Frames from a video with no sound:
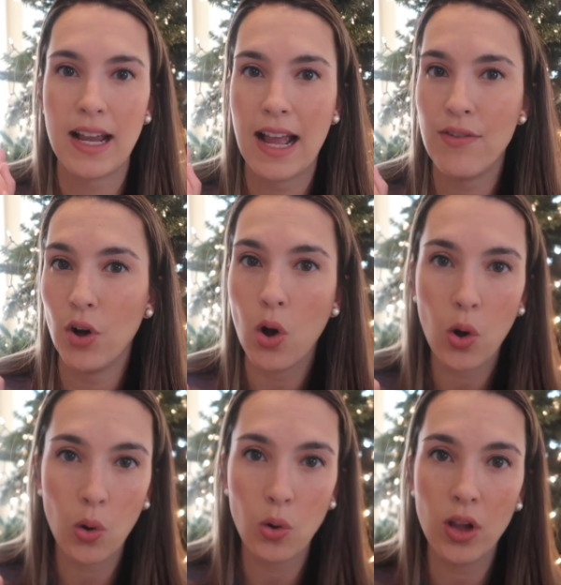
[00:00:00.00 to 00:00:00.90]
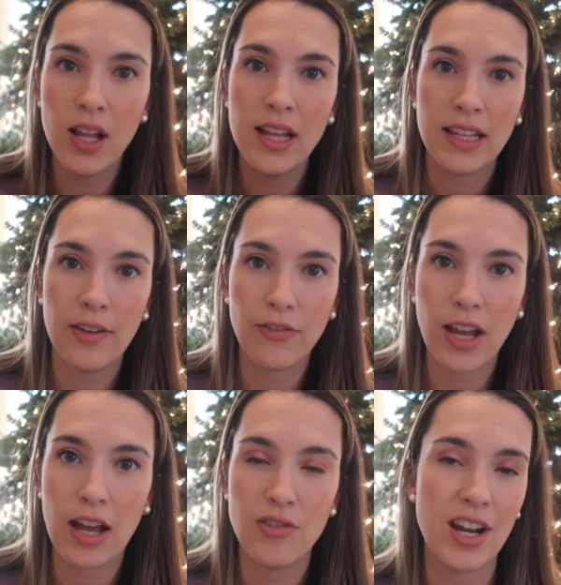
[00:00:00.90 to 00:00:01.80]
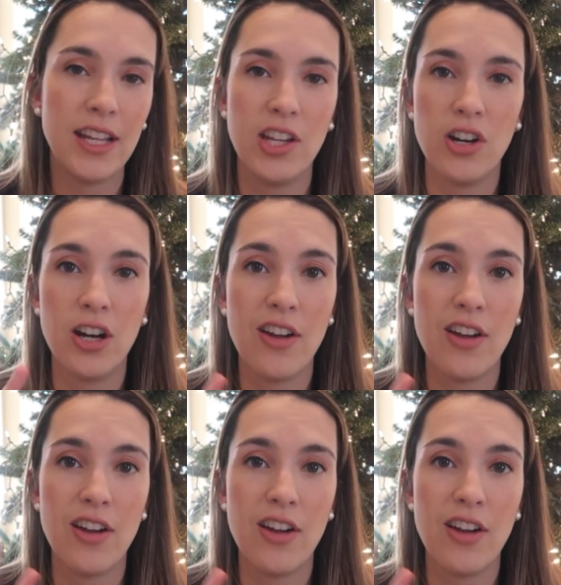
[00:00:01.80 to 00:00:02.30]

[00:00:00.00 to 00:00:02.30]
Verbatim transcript: I have a whole gift guide right here